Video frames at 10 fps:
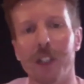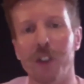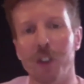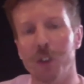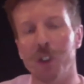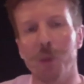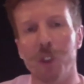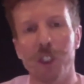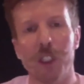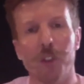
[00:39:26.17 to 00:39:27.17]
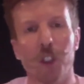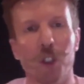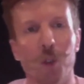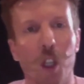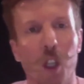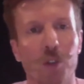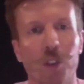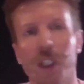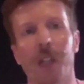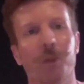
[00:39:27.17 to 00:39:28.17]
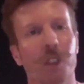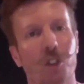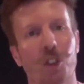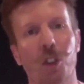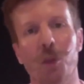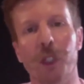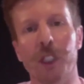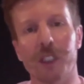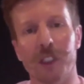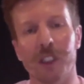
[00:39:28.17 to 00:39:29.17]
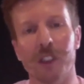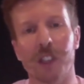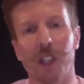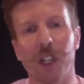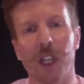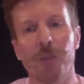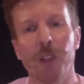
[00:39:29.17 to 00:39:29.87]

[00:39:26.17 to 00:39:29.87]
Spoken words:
You know, some will say you've got to do it 100 times, there's 2 weeks, there's things like that.